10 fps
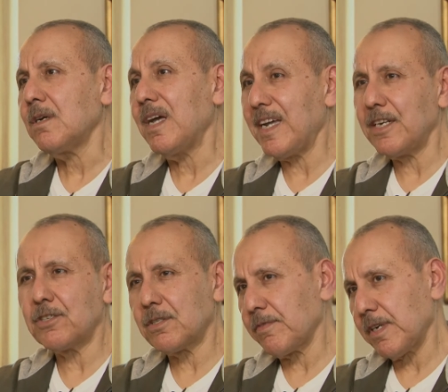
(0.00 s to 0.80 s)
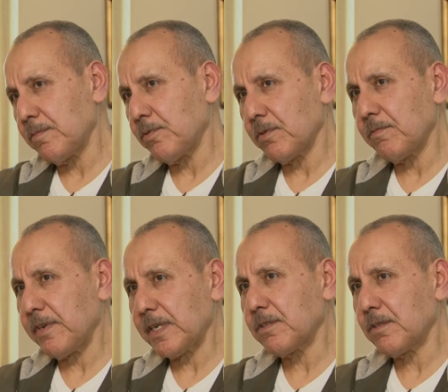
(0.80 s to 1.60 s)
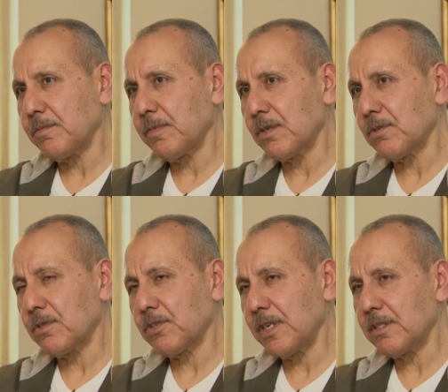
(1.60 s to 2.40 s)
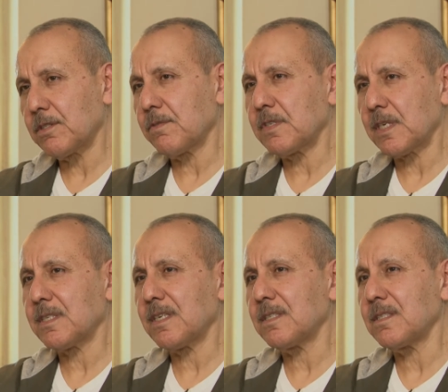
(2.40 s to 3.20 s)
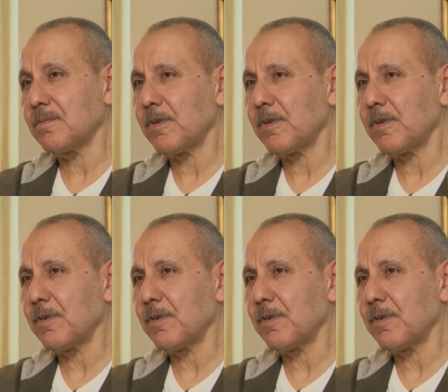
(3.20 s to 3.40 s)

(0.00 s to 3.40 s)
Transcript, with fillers: Age is a very important factor because the chances of success is